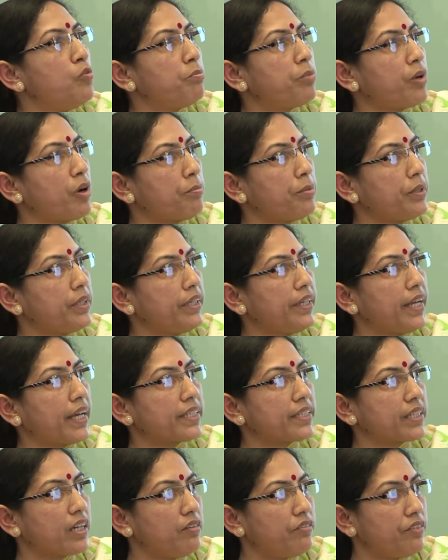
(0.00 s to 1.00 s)
Property
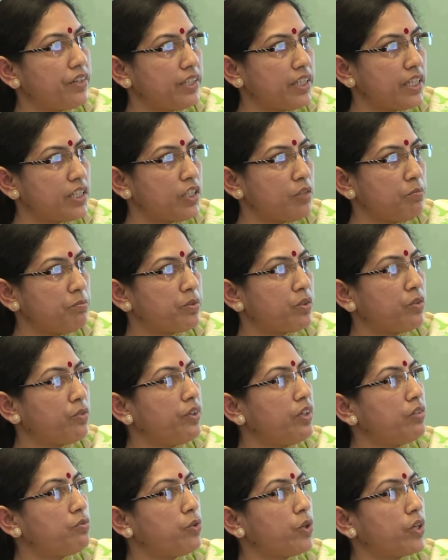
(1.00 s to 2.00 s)
tax coverage has
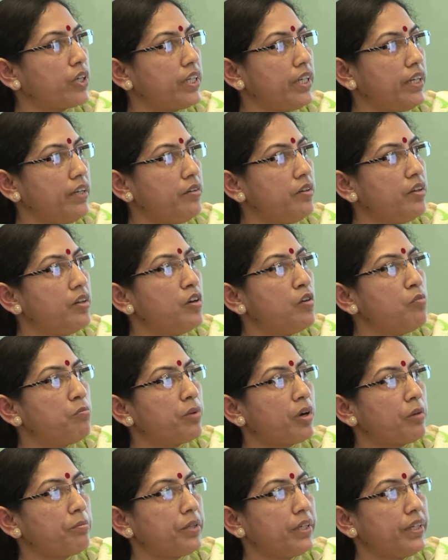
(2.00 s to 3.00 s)
improved in 40,
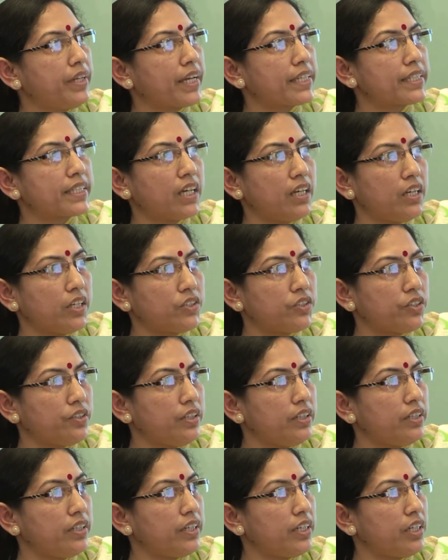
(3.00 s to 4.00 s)
property tax
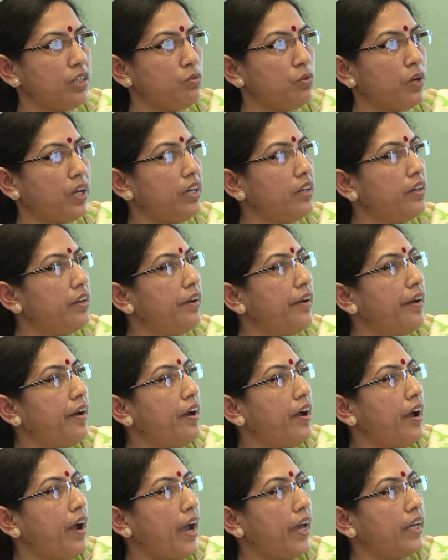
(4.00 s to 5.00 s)
collection in 31,
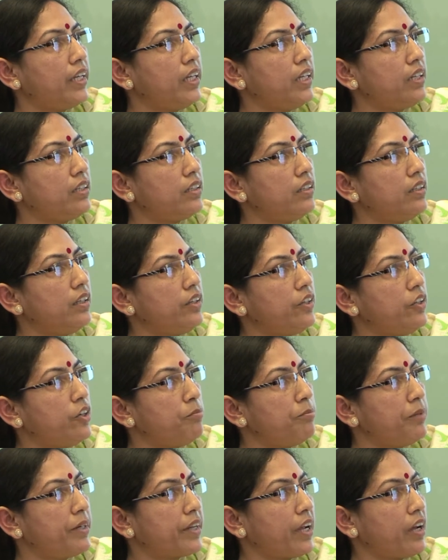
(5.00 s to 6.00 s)
and internal
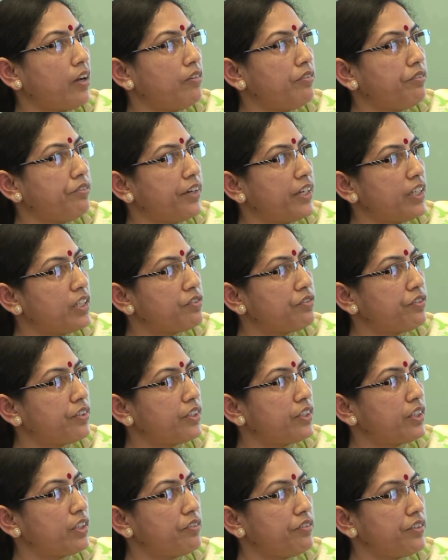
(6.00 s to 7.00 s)
earmarking of funds for
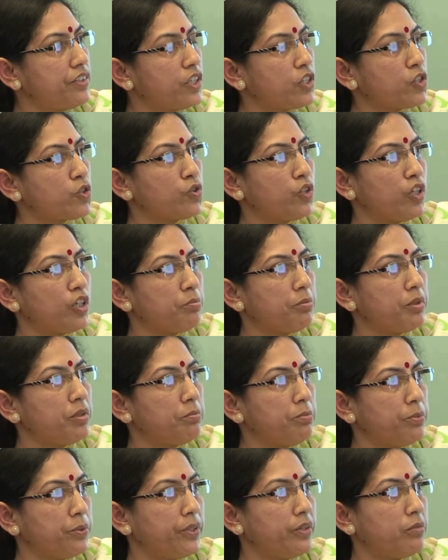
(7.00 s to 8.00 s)
services to
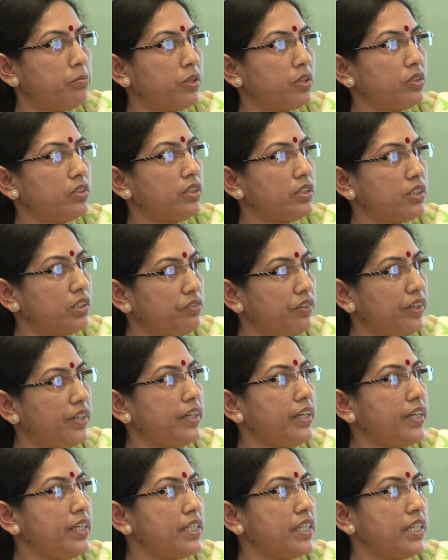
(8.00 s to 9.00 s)
urban poor, because this is very
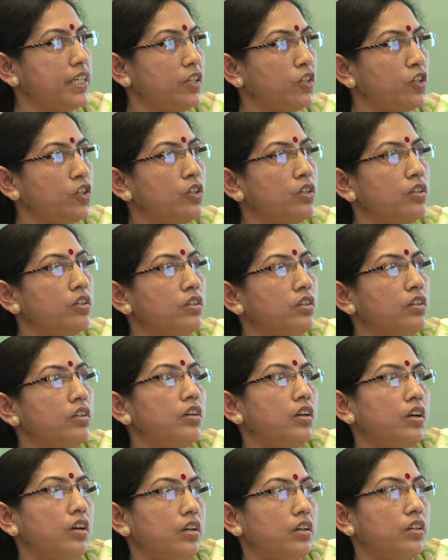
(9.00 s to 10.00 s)
easy.
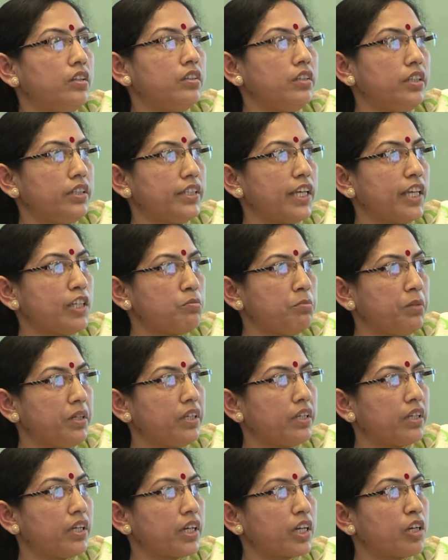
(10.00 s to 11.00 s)
This has
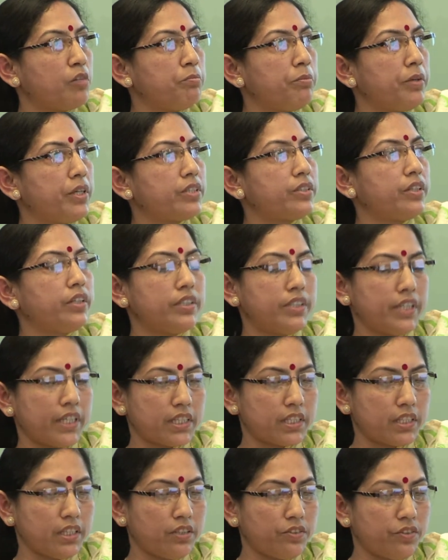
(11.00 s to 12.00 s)
been accomplished in
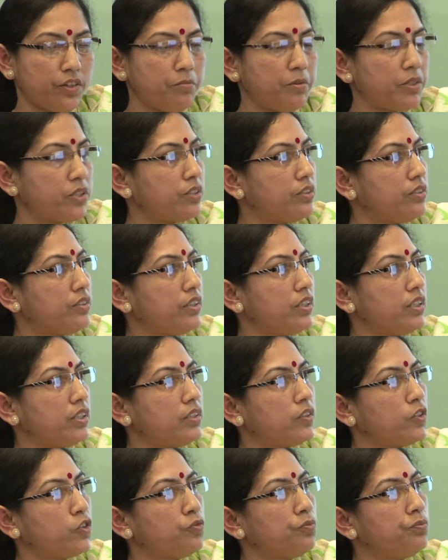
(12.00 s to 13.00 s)
63 mission
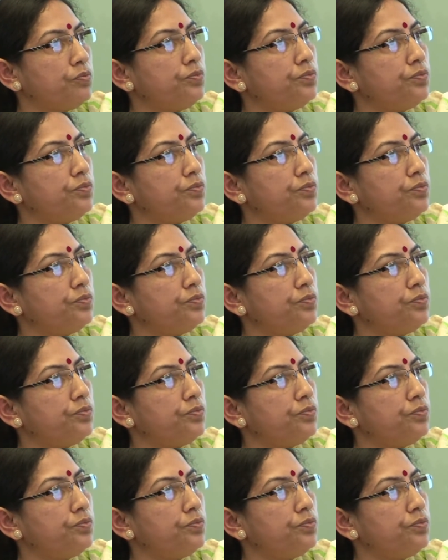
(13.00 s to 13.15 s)
cities.